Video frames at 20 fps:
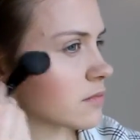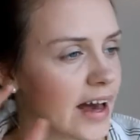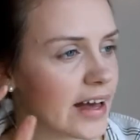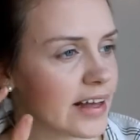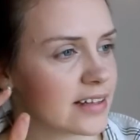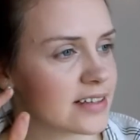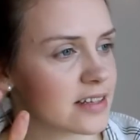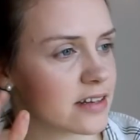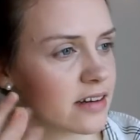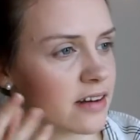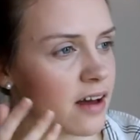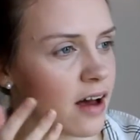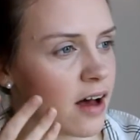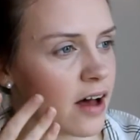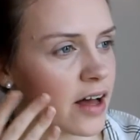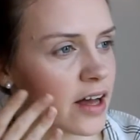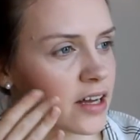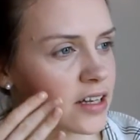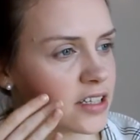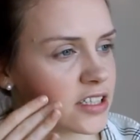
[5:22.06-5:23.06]
It's
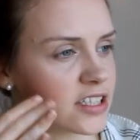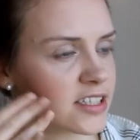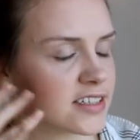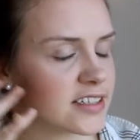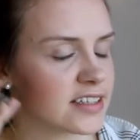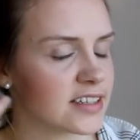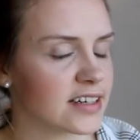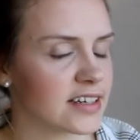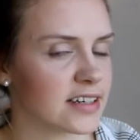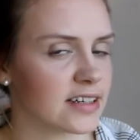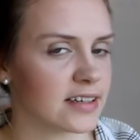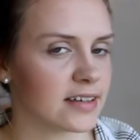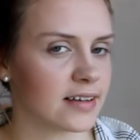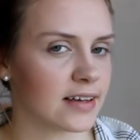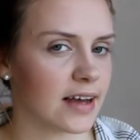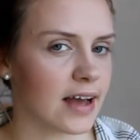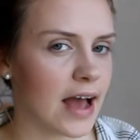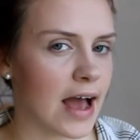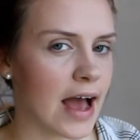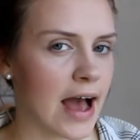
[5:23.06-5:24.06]
not
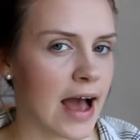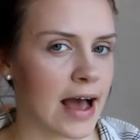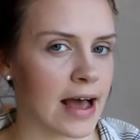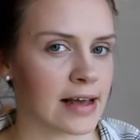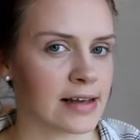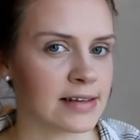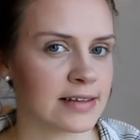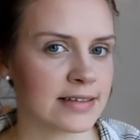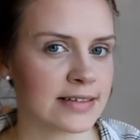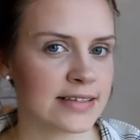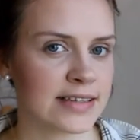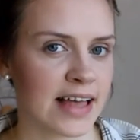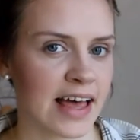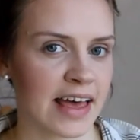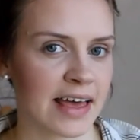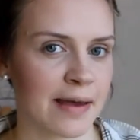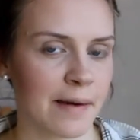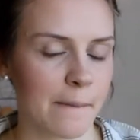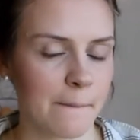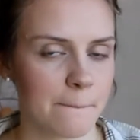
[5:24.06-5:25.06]
as
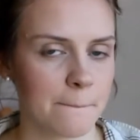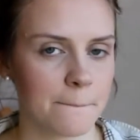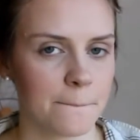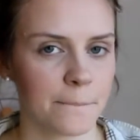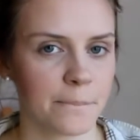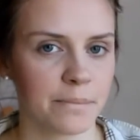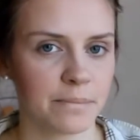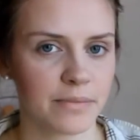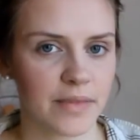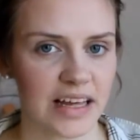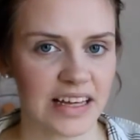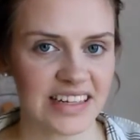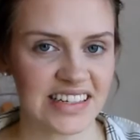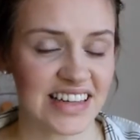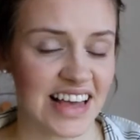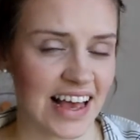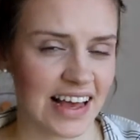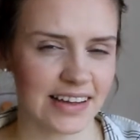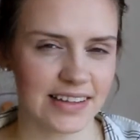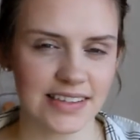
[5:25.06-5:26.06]
like
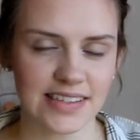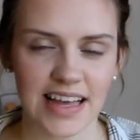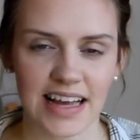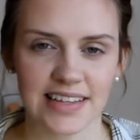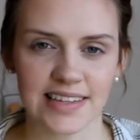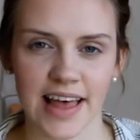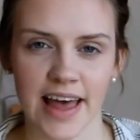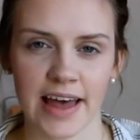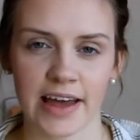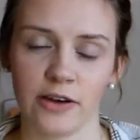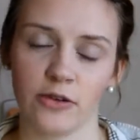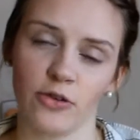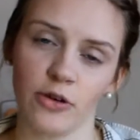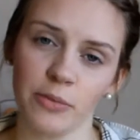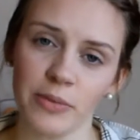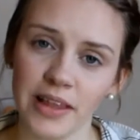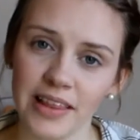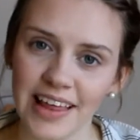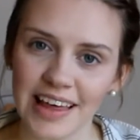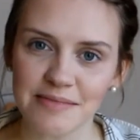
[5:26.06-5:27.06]
intense as I
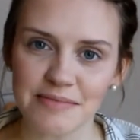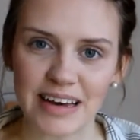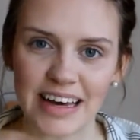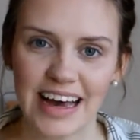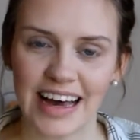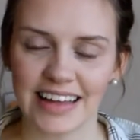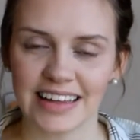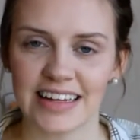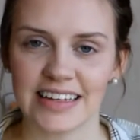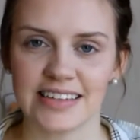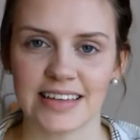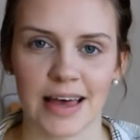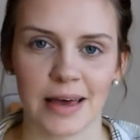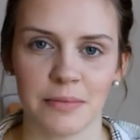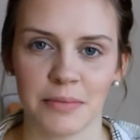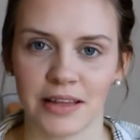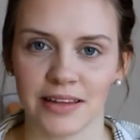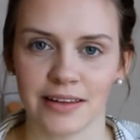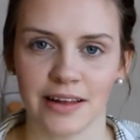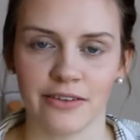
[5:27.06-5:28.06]
normally like my highlights.
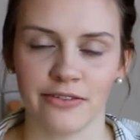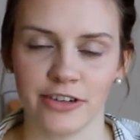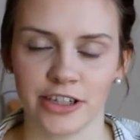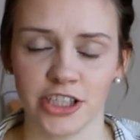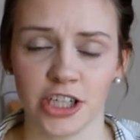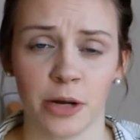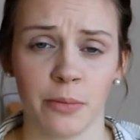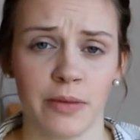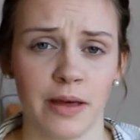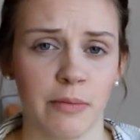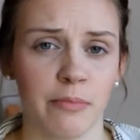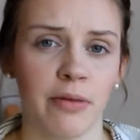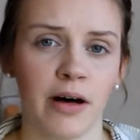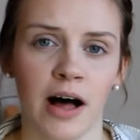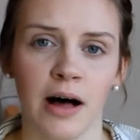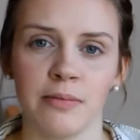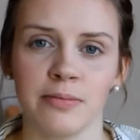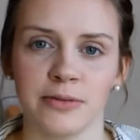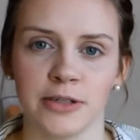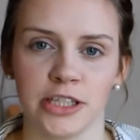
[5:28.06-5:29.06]
I'm in love with Champagne
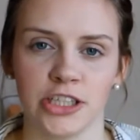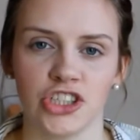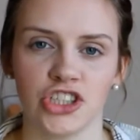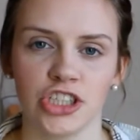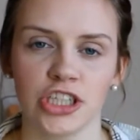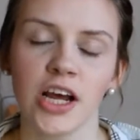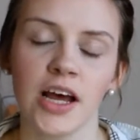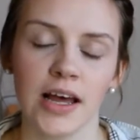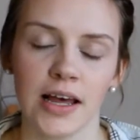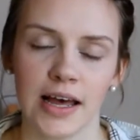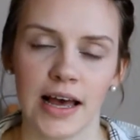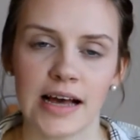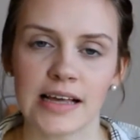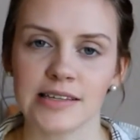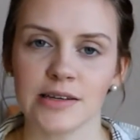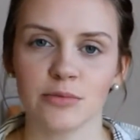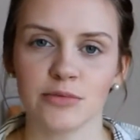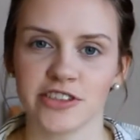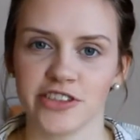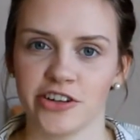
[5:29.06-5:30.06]
Pop, which,
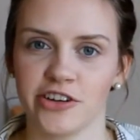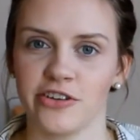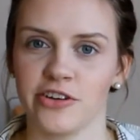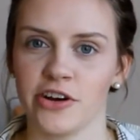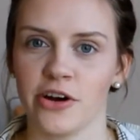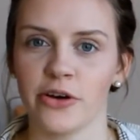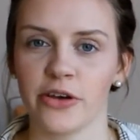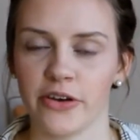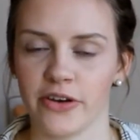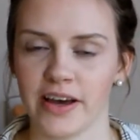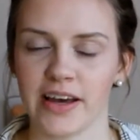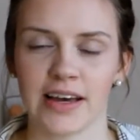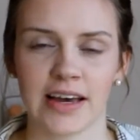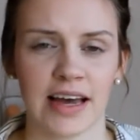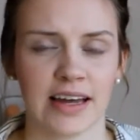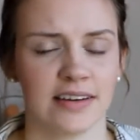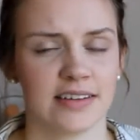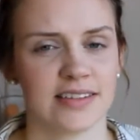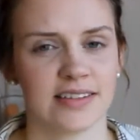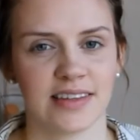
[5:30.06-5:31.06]
as I'm sure you know, you can
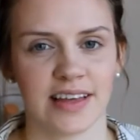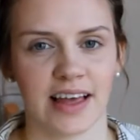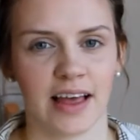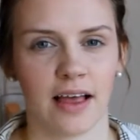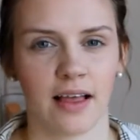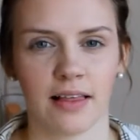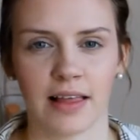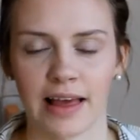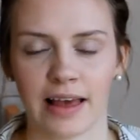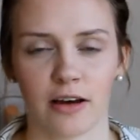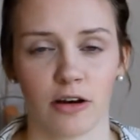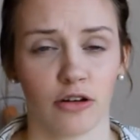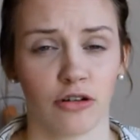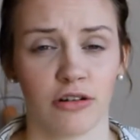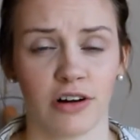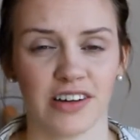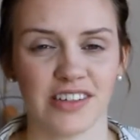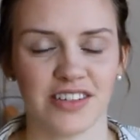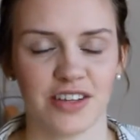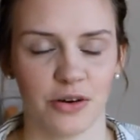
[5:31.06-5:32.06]
kind of see it like
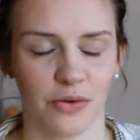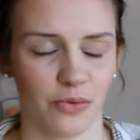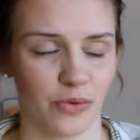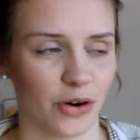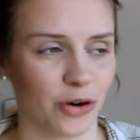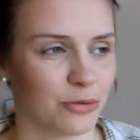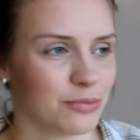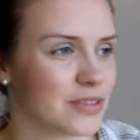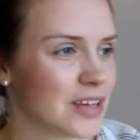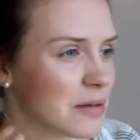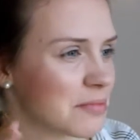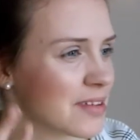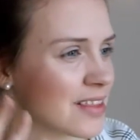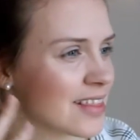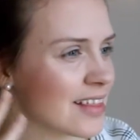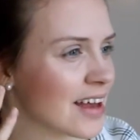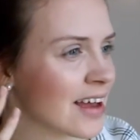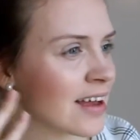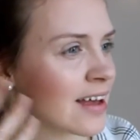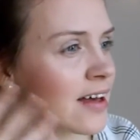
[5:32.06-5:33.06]
across the room type
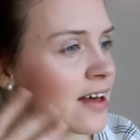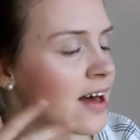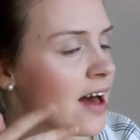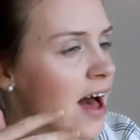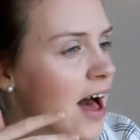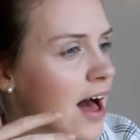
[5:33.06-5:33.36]
of thing.